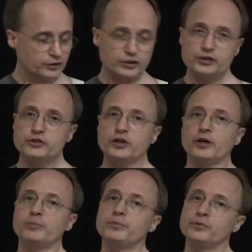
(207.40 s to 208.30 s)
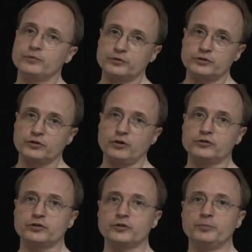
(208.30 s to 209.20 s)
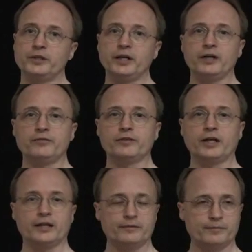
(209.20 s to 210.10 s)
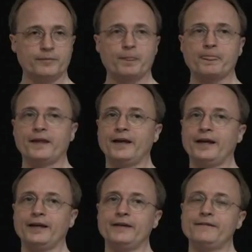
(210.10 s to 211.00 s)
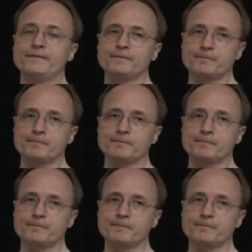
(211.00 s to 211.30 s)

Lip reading: G sharp, which also could be A flat, A